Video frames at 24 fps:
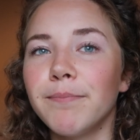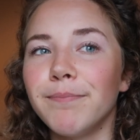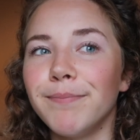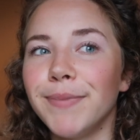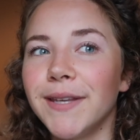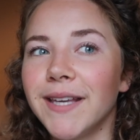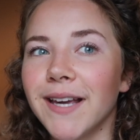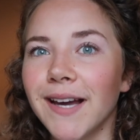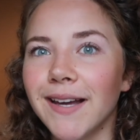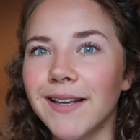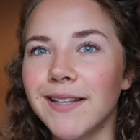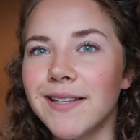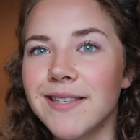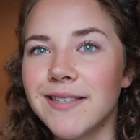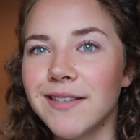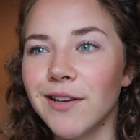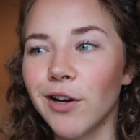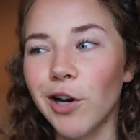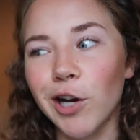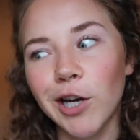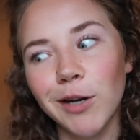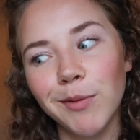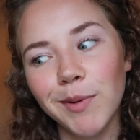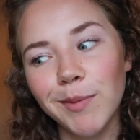because
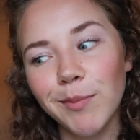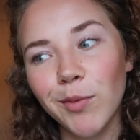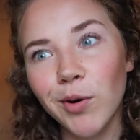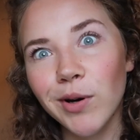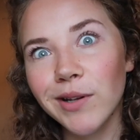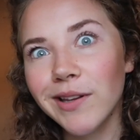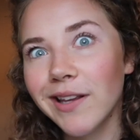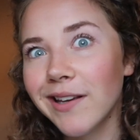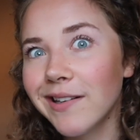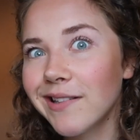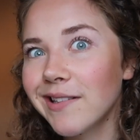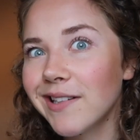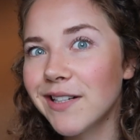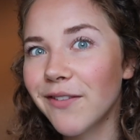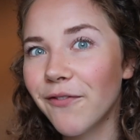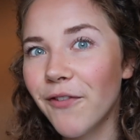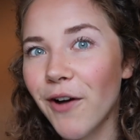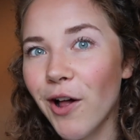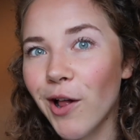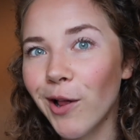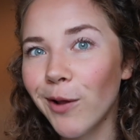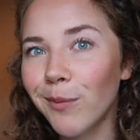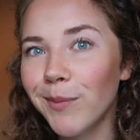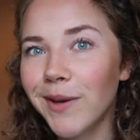they're gonna be more likely to
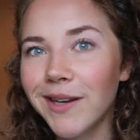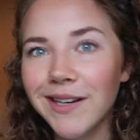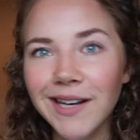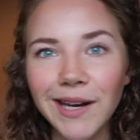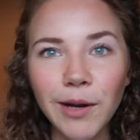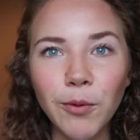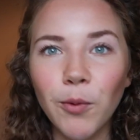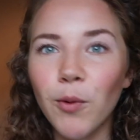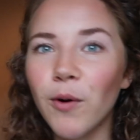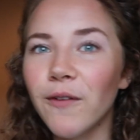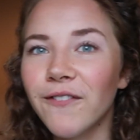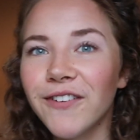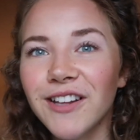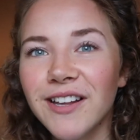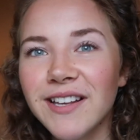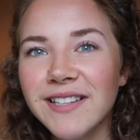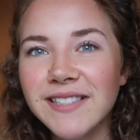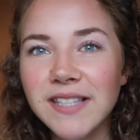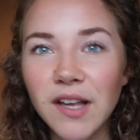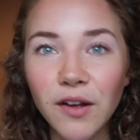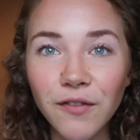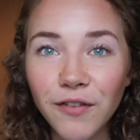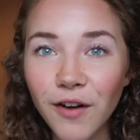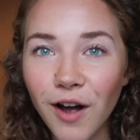follow me and I won't feel
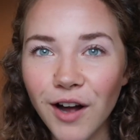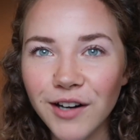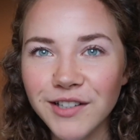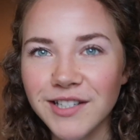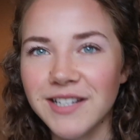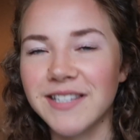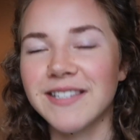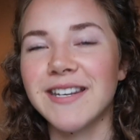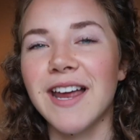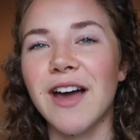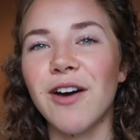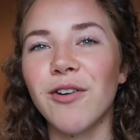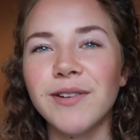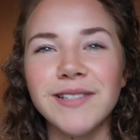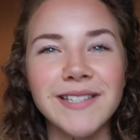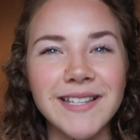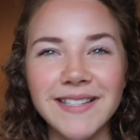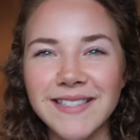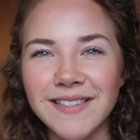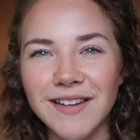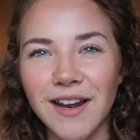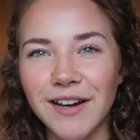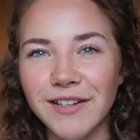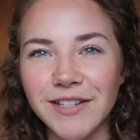as self-conscious now because
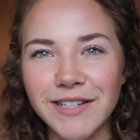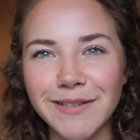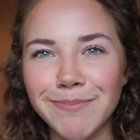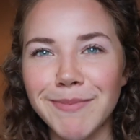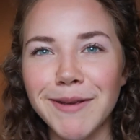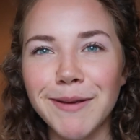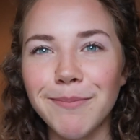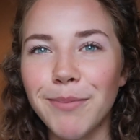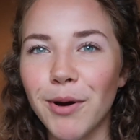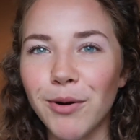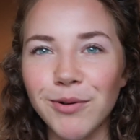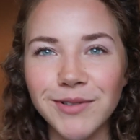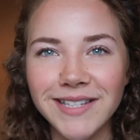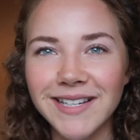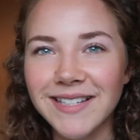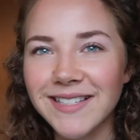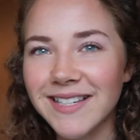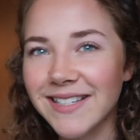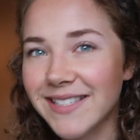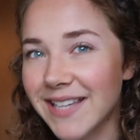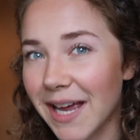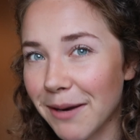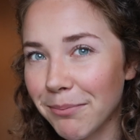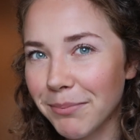it's not just me posting
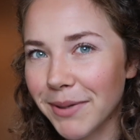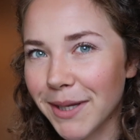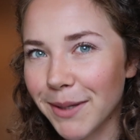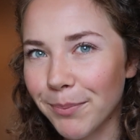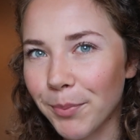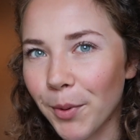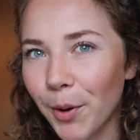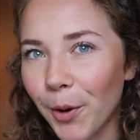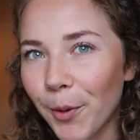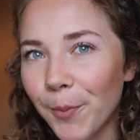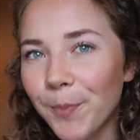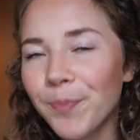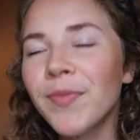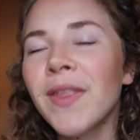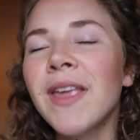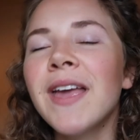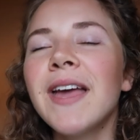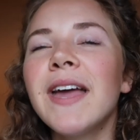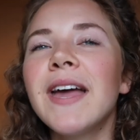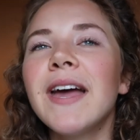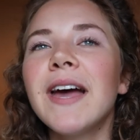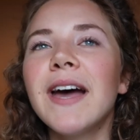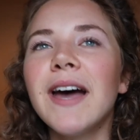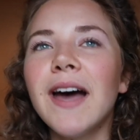to 10 people.
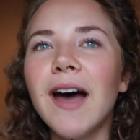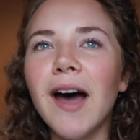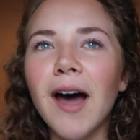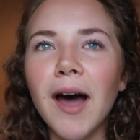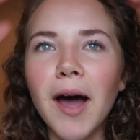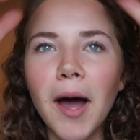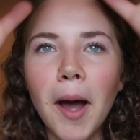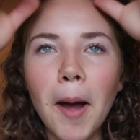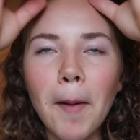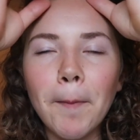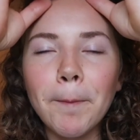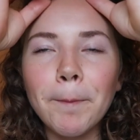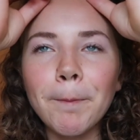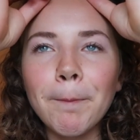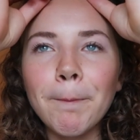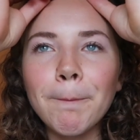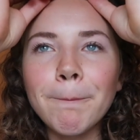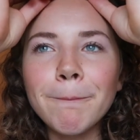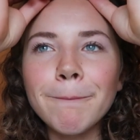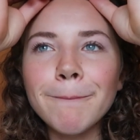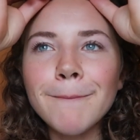And